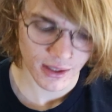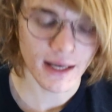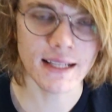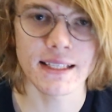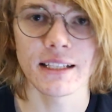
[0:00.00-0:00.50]

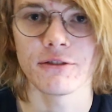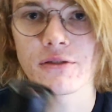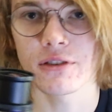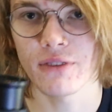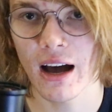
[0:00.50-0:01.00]
18 to
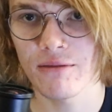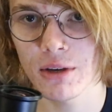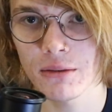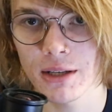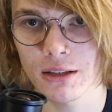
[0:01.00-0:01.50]
55
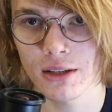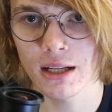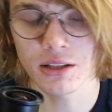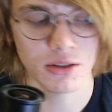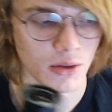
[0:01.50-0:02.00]
millimeter lens.